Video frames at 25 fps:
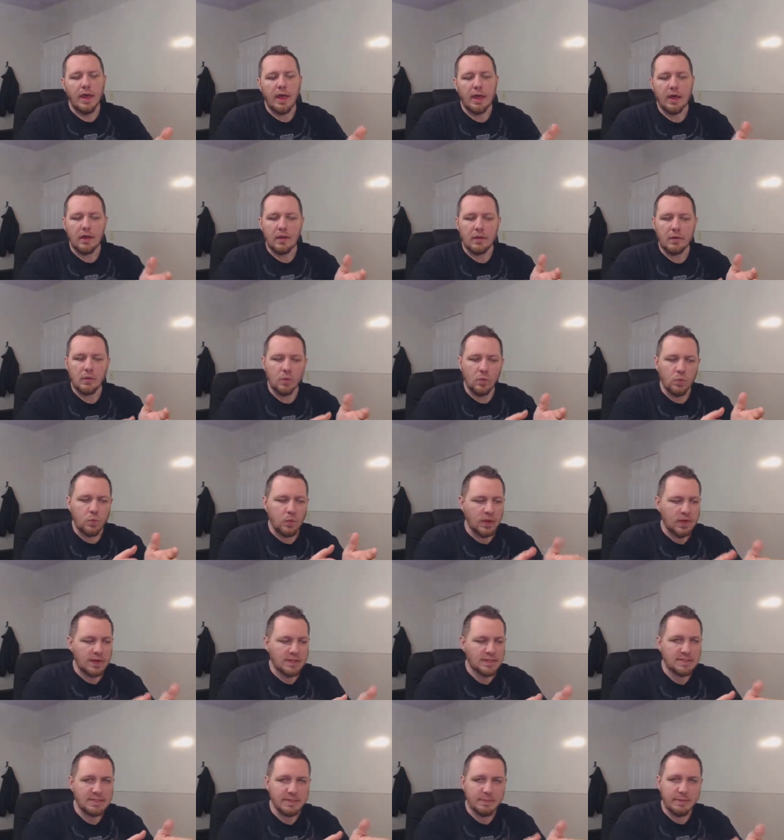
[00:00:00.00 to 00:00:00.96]
And what
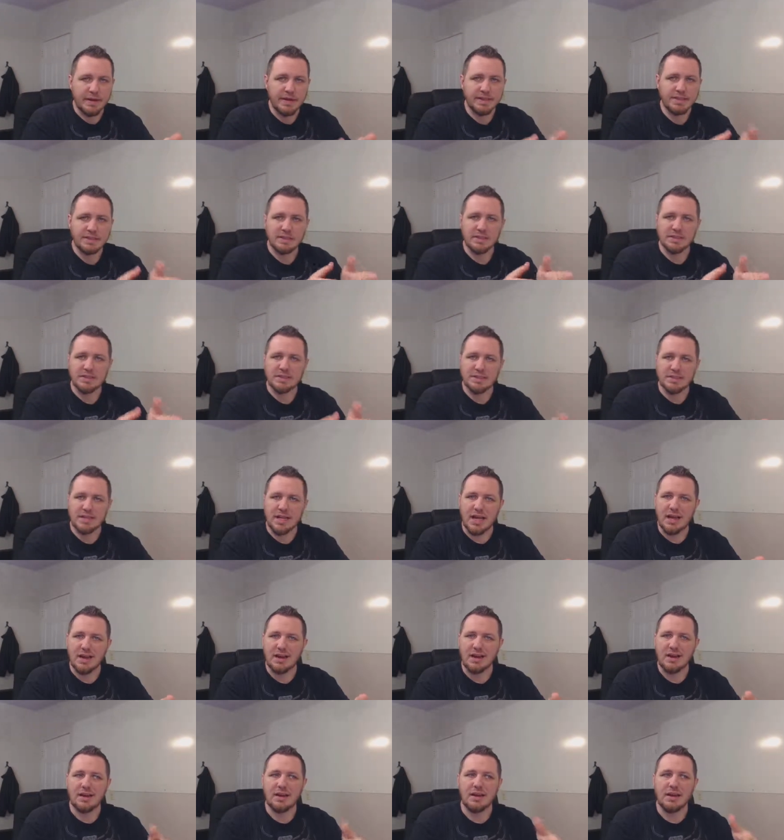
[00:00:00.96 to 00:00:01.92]
it's basically
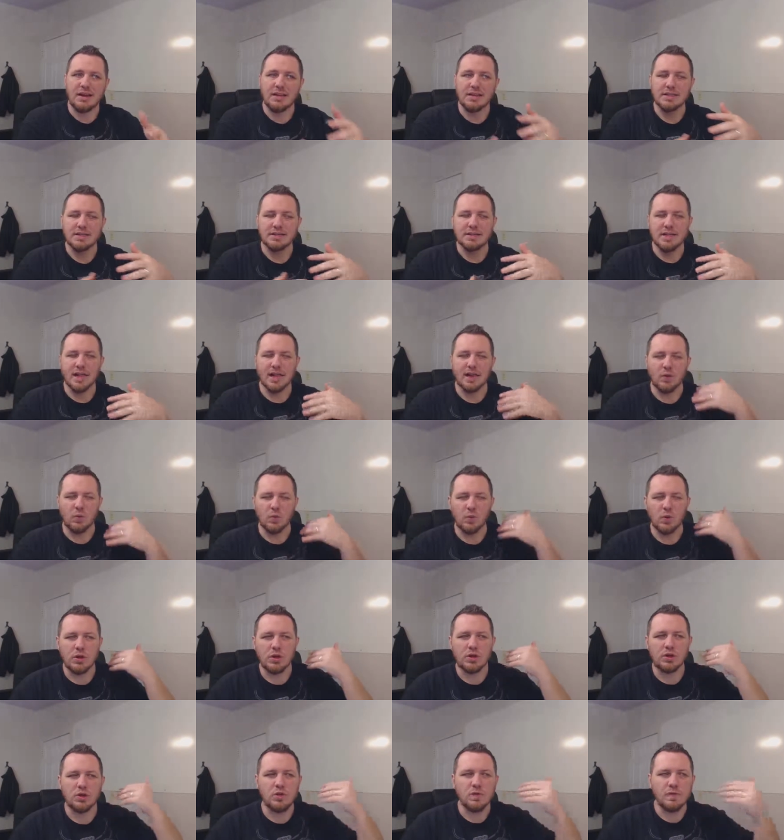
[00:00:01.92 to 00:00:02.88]
stating is like
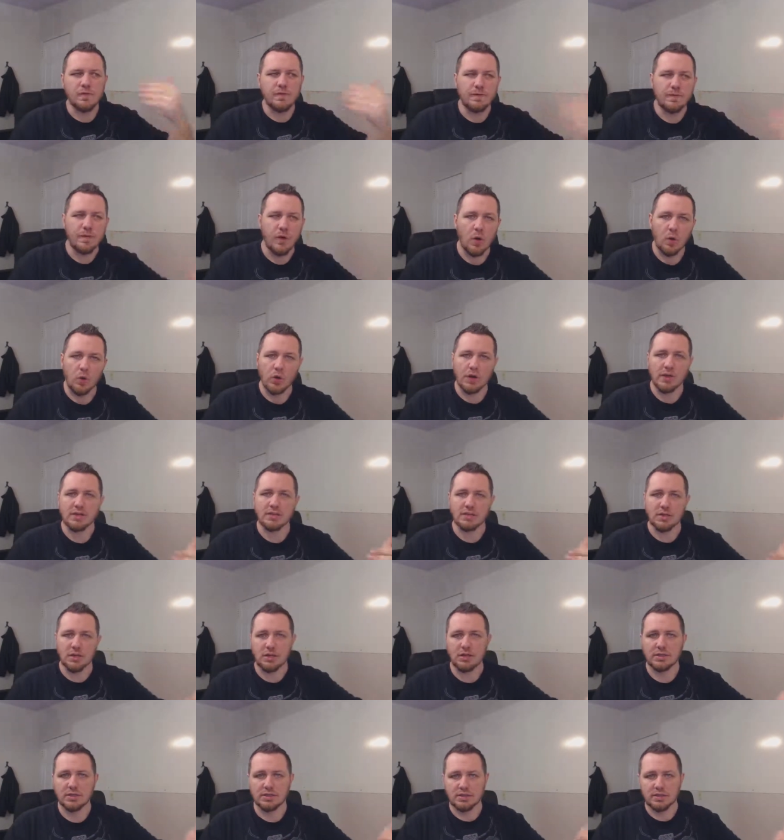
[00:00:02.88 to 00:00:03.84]
when you focus
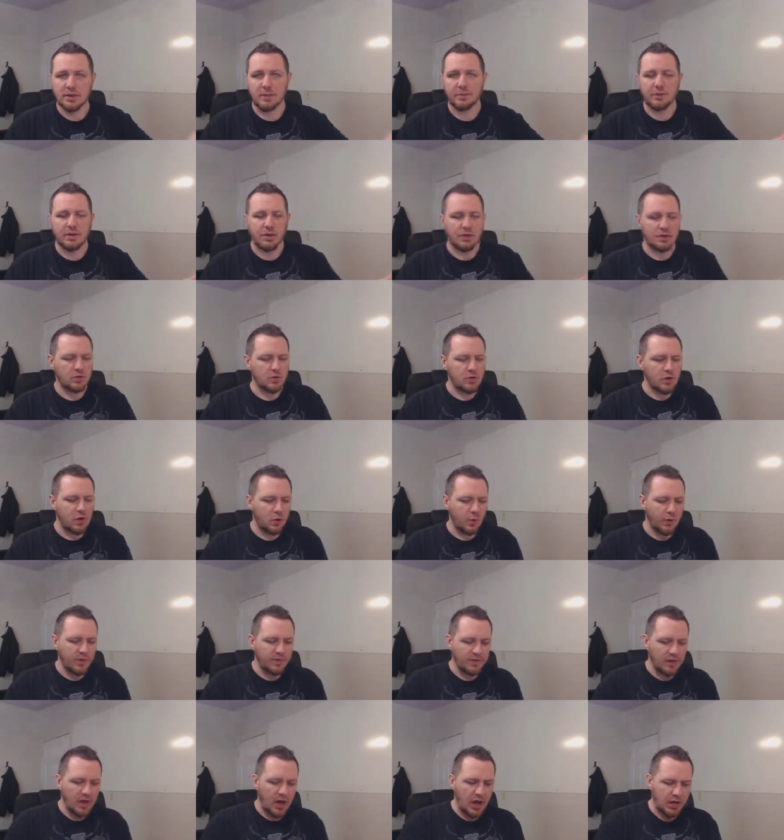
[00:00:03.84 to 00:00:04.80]
on something, you know,
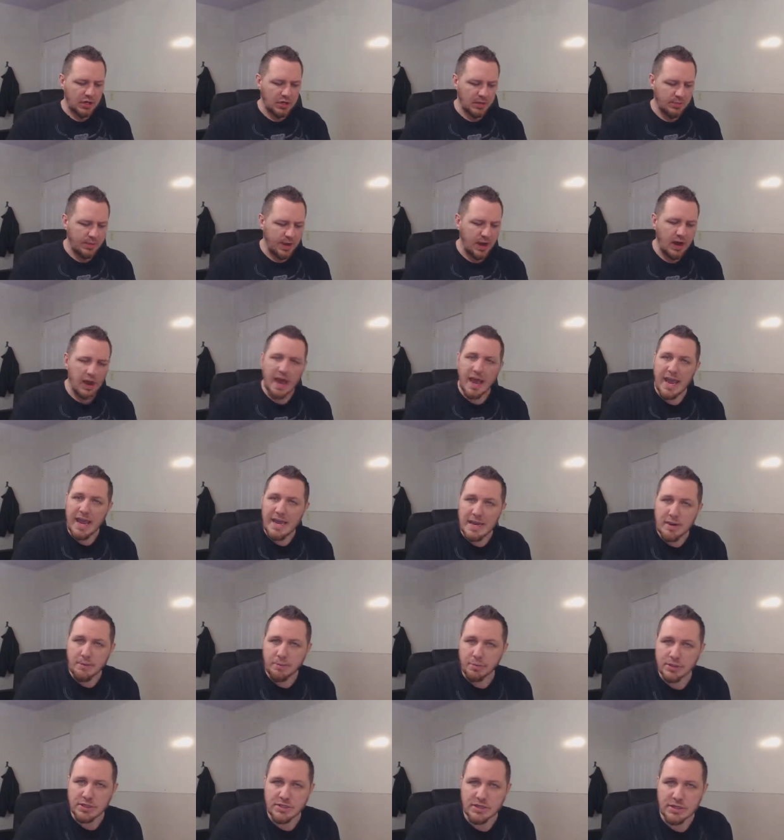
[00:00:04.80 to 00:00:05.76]
we've talked about
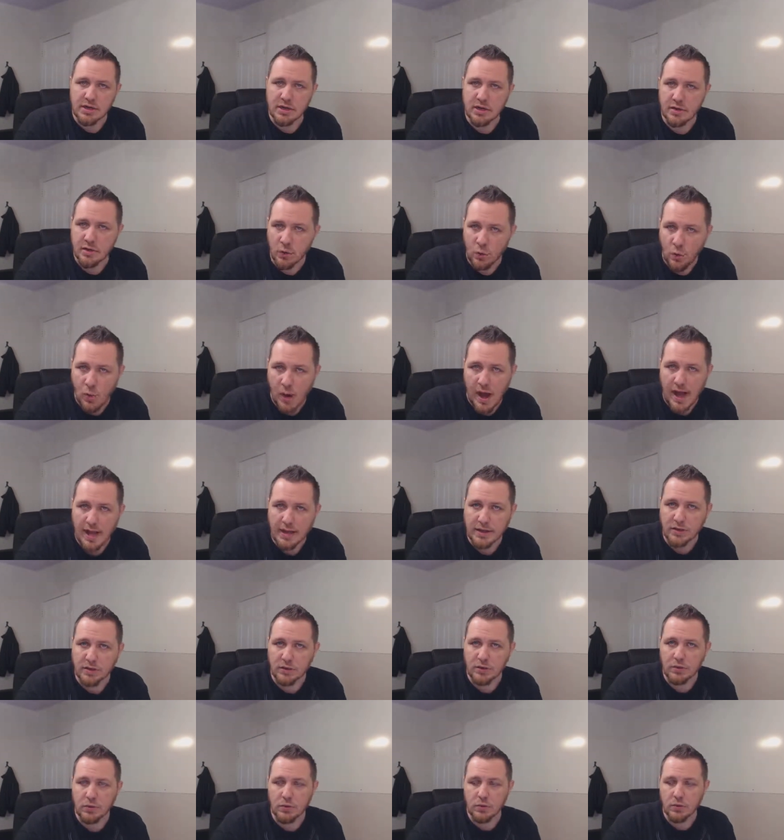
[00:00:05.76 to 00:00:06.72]
80% of the why
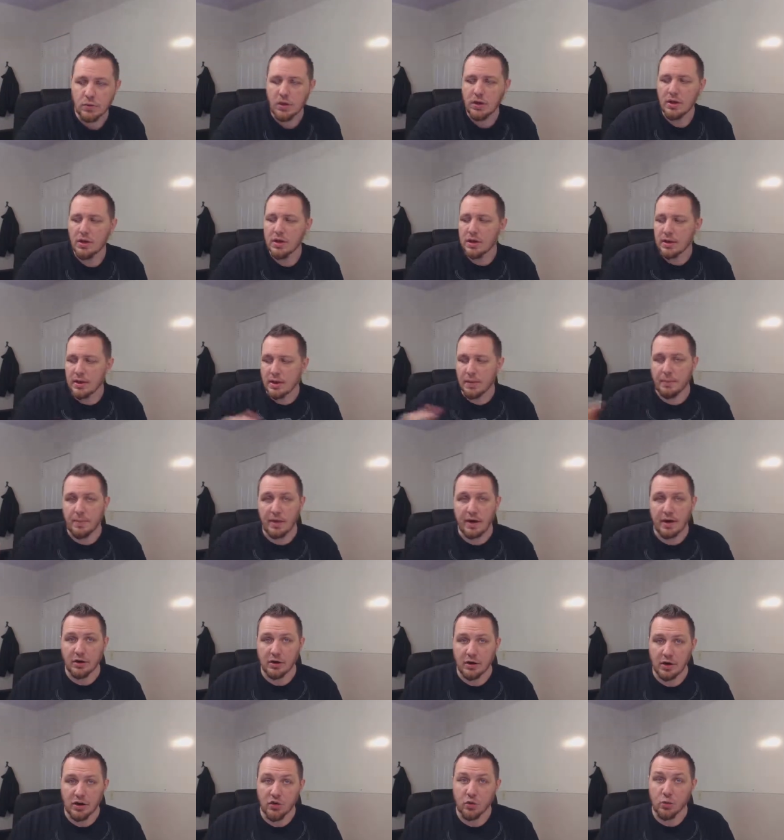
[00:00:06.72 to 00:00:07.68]
to
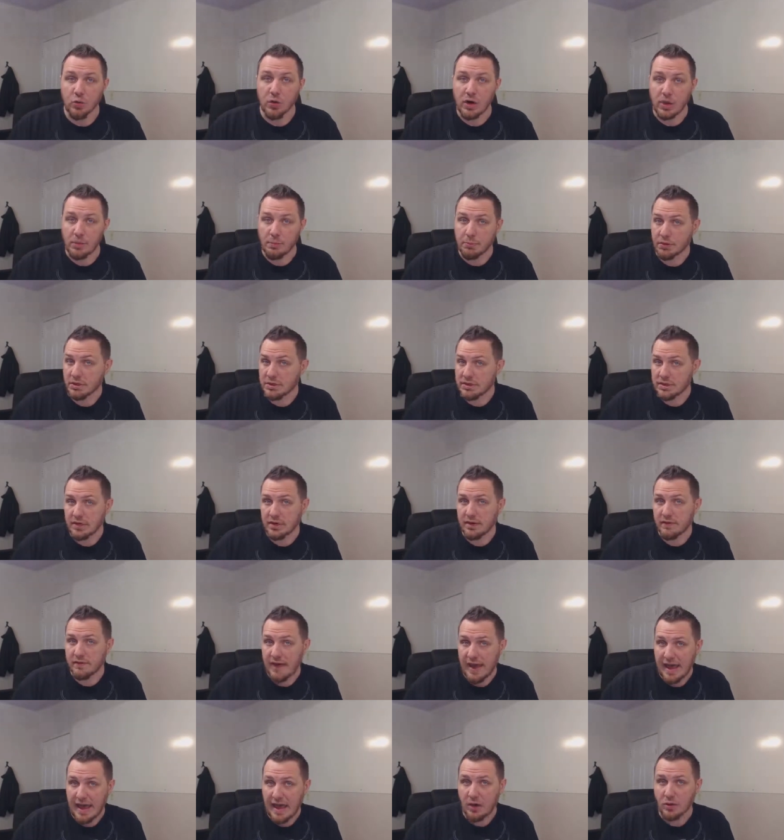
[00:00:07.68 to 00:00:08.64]
compared to 20%
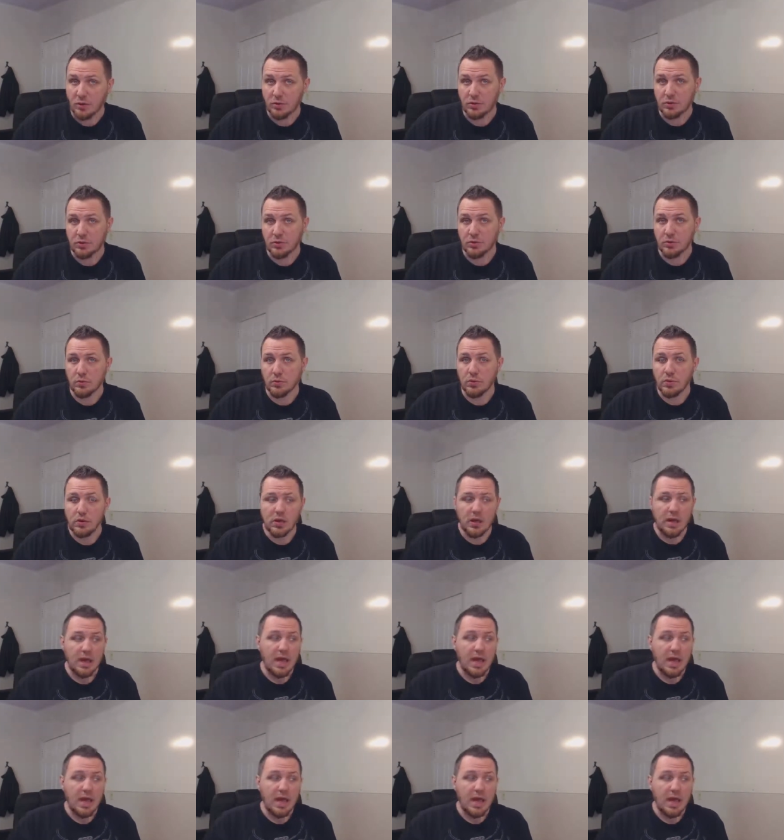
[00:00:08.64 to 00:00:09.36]
of how to.